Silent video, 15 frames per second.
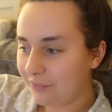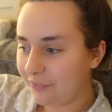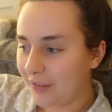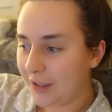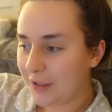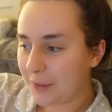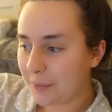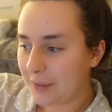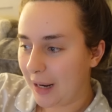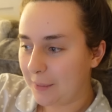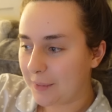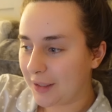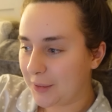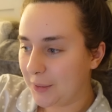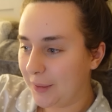
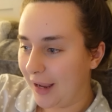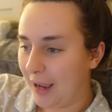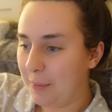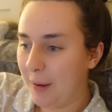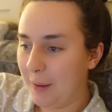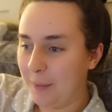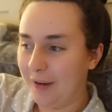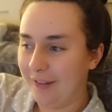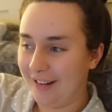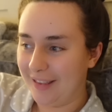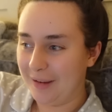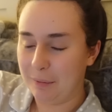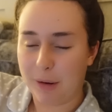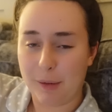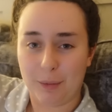sometimes I do get a bit worried
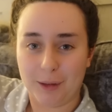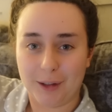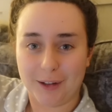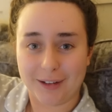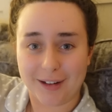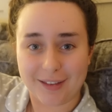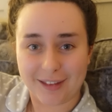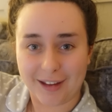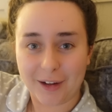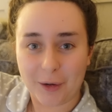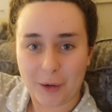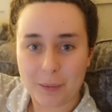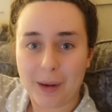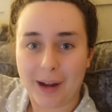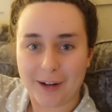that people are going to think,
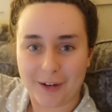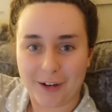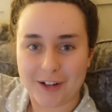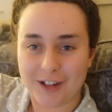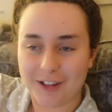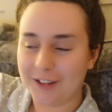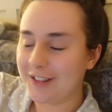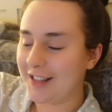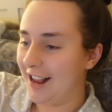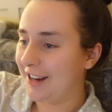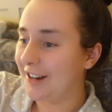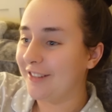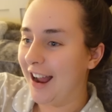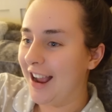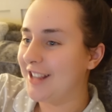oh my gosh, she looks like
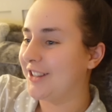a right